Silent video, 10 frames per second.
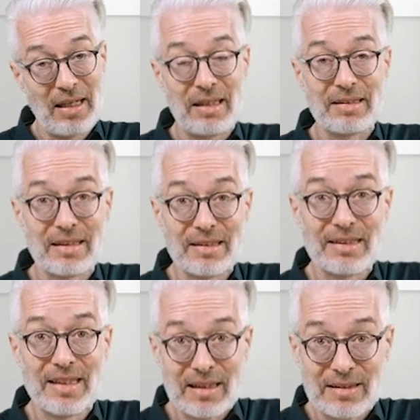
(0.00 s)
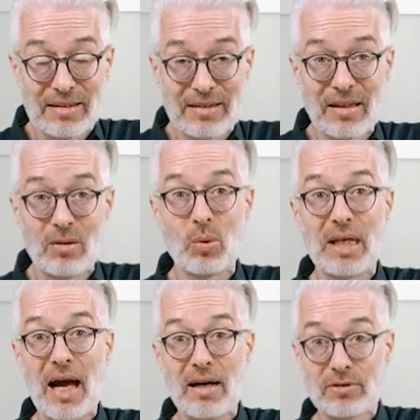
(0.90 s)
And since that, we
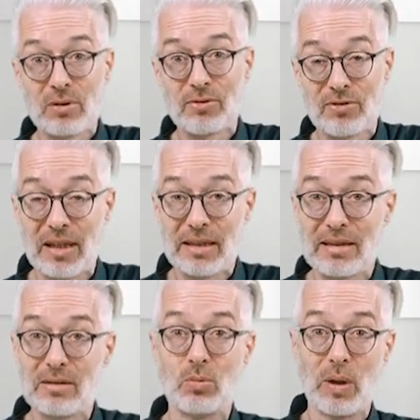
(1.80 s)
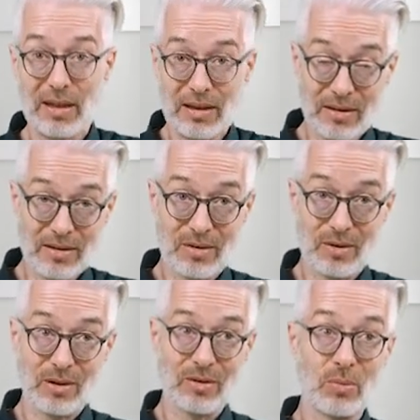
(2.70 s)
have to find a way
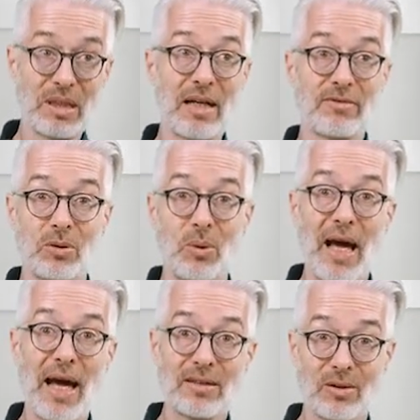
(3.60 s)
or we have to add